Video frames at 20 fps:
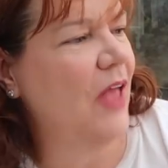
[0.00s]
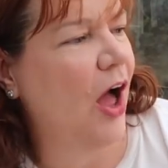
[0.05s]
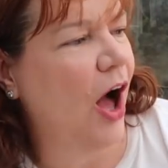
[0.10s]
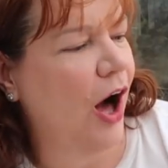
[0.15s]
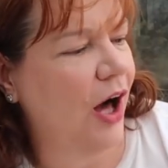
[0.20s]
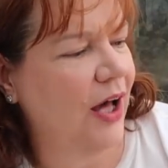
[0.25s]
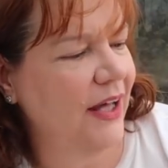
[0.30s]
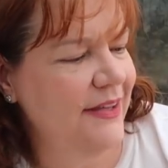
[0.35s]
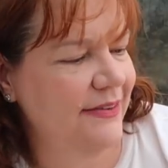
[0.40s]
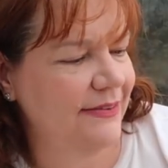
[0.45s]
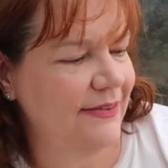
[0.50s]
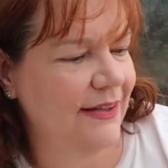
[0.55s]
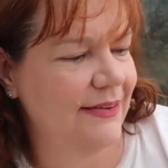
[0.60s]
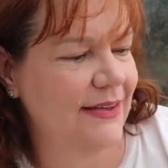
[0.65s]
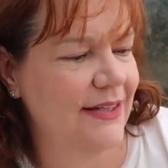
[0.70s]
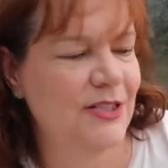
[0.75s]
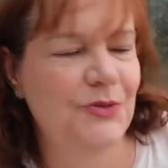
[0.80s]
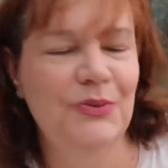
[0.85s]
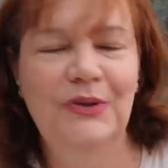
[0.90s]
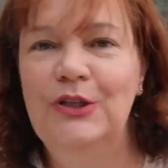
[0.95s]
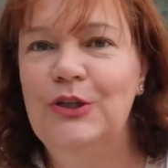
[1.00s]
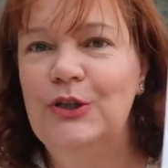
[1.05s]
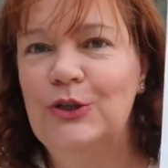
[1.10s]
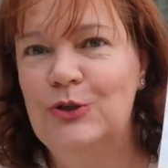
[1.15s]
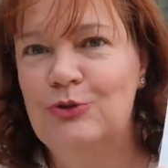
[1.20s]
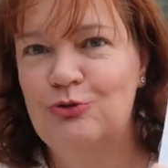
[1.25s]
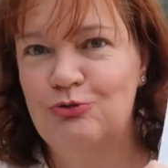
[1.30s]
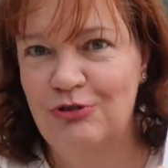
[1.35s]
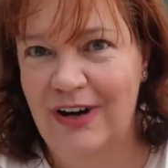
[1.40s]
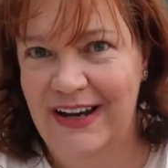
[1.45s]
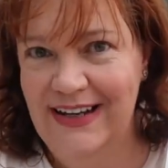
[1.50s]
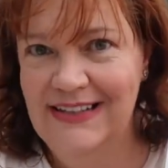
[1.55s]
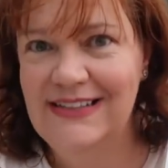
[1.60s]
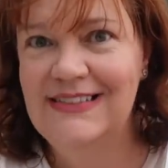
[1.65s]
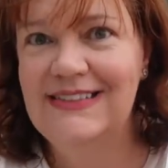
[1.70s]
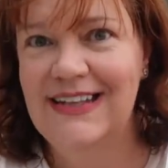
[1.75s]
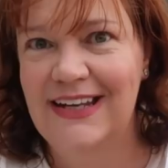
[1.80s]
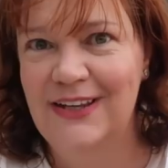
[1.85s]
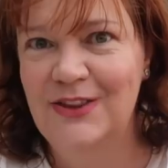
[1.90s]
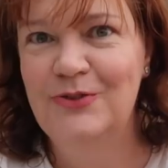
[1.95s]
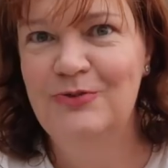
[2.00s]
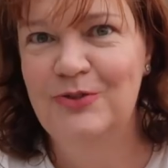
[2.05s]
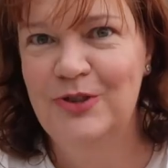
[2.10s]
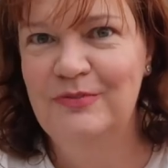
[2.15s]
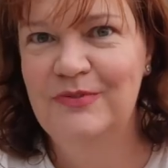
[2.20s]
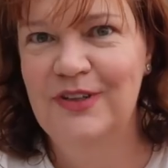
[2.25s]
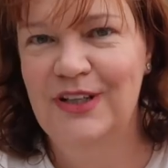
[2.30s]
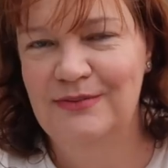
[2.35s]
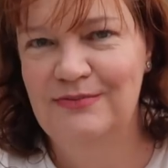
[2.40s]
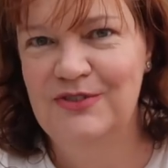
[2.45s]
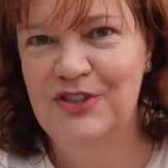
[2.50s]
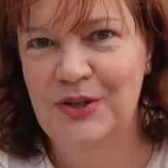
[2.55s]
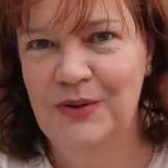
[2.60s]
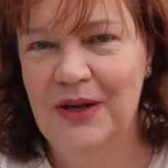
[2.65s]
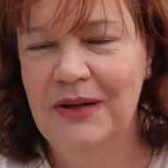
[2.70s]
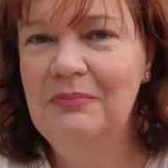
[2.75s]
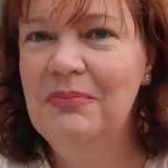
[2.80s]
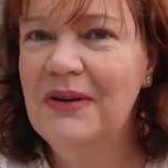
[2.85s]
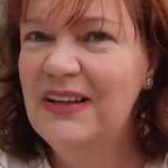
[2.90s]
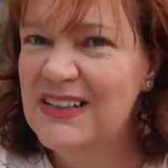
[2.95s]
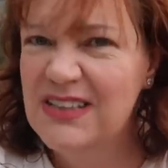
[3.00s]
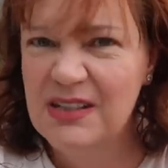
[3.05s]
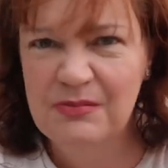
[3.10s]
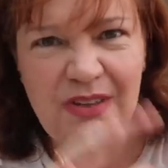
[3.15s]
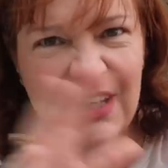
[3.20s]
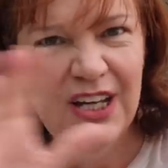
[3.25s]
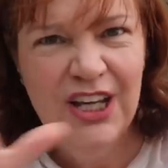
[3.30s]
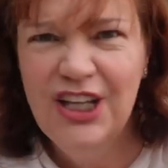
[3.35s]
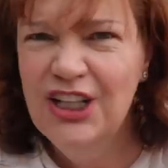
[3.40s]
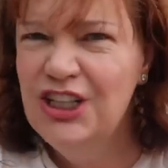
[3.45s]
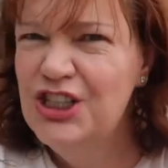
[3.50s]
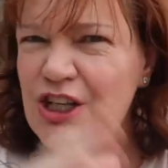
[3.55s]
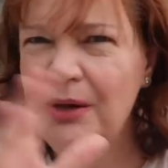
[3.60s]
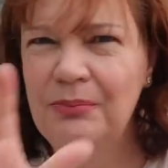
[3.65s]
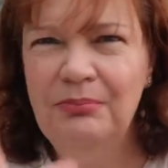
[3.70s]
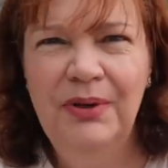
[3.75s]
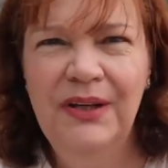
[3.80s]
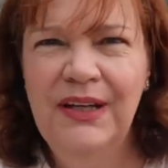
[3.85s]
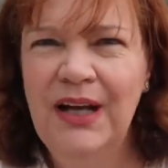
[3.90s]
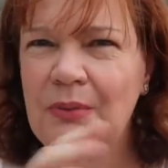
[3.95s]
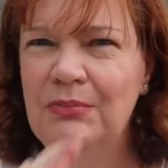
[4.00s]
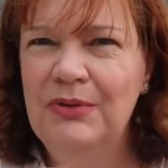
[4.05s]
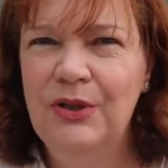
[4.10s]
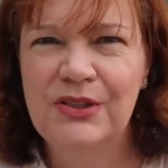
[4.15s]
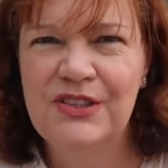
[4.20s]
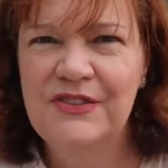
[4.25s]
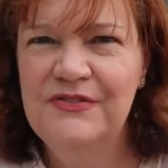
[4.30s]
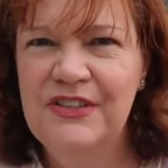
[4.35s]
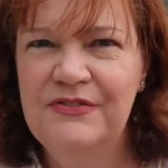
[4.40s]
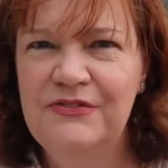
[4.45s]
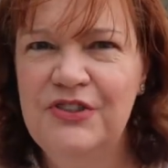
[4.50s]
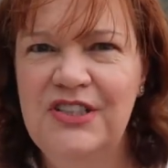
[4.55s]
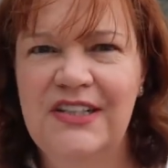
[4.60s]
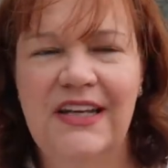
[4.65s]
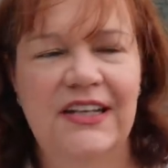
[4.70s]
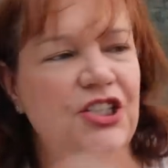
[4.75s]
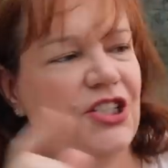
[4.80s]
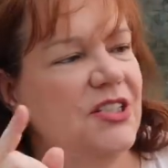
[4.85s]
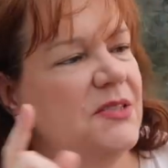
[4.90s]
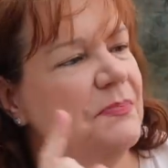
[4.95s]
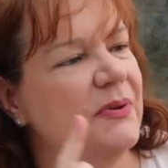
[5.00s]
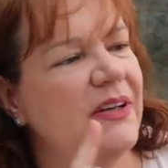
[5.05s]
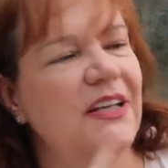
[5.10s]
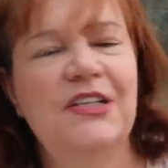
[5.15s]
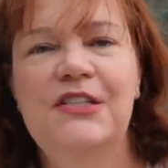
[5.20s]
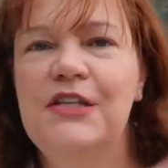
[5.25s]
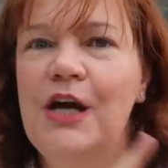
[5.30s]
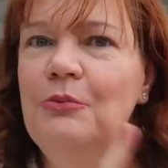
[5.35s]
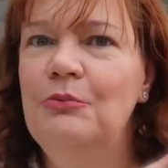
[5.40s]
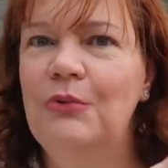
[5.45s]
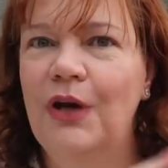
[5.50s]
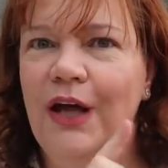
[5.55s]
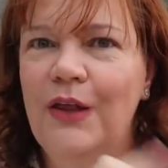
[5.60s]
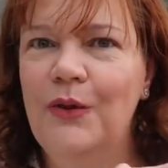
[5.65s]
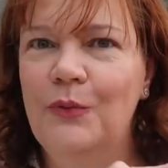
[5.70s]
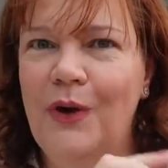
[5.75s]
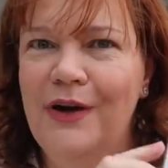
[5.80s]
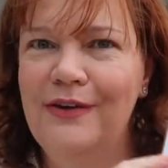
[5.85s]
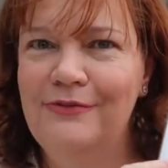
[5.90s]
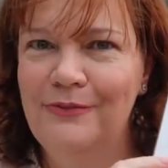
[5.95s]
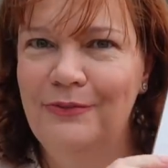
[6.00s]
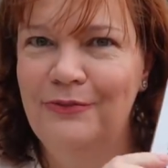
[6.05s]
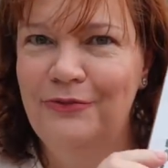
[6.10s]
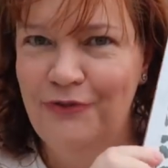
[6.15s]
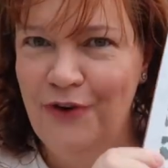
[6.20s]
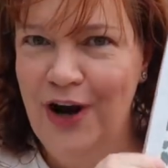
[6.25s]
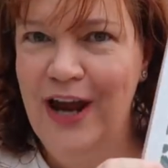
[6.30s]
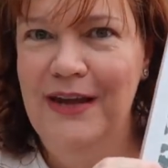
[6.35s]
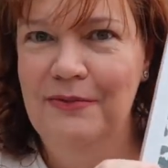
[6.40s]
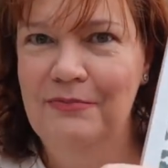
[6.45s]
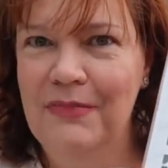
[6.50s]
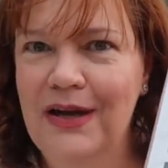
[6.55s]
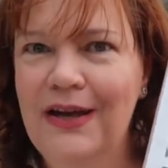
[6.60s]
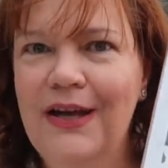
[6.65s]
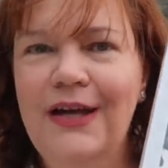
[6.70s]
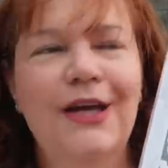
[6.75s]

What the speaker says: I think this will look great in the room that I'm doing because I'm jumbling up lots of different textures, but I don't like the white frame.